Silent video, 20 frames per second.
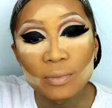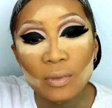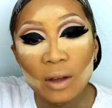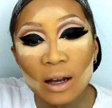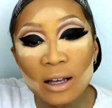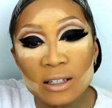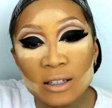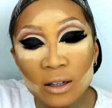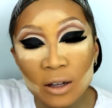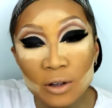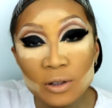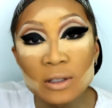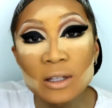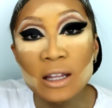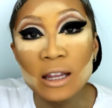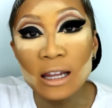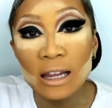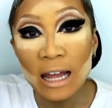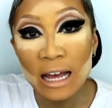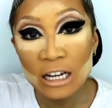as close to
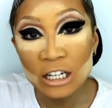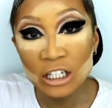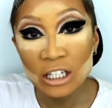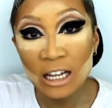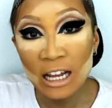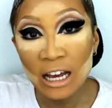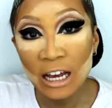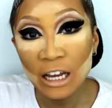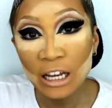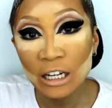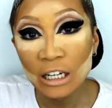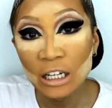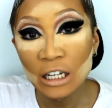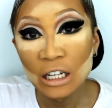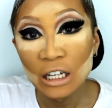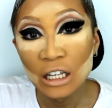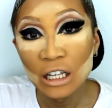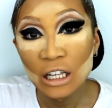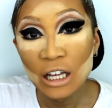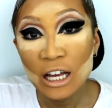the lash line
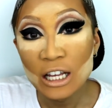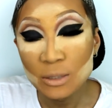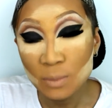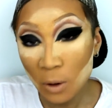as